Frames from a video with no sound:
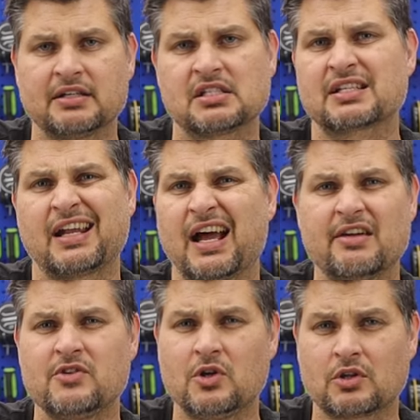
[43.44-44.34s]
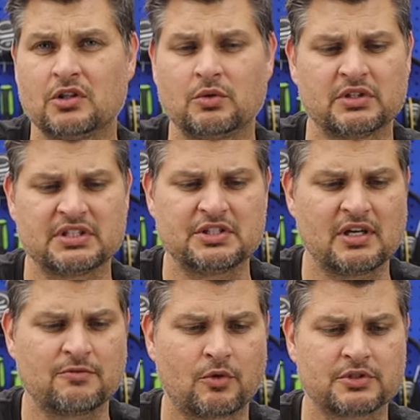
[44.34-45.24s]
I just can't, I have no clue what the
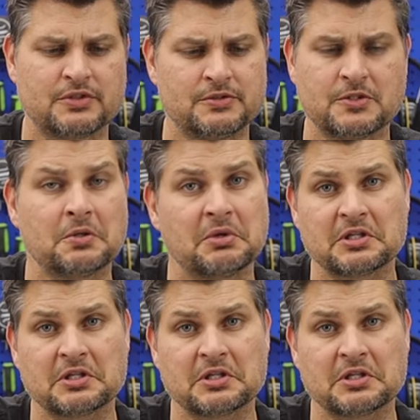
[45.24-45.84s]
J four twenty-two